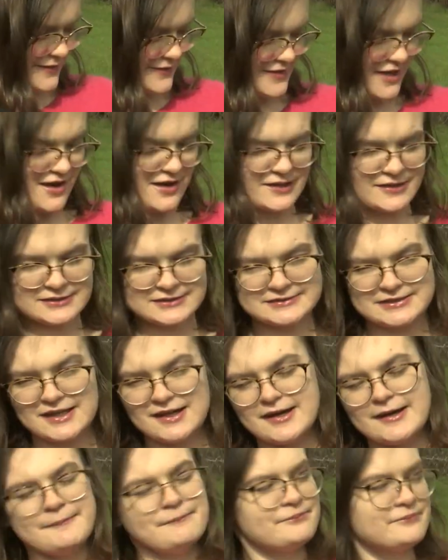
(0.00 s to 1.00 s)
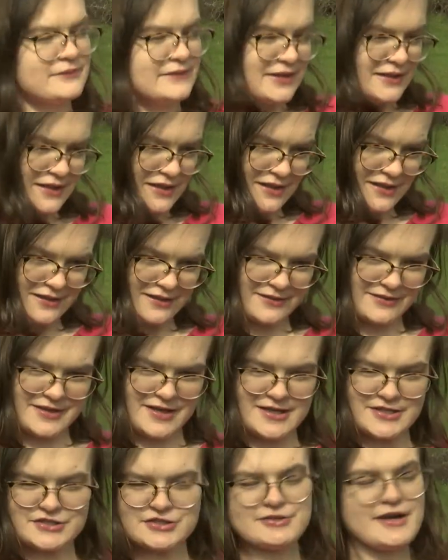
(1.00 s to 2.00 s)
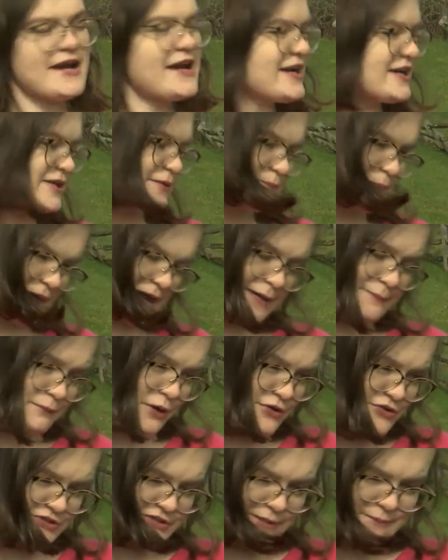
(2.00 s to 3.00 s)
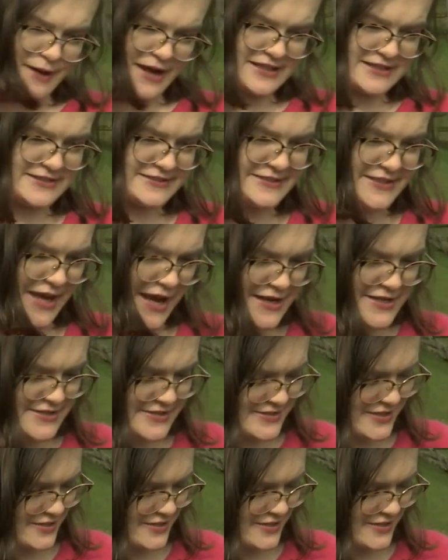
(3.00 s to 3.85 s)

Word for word: dogs, they're trained mostly by scent.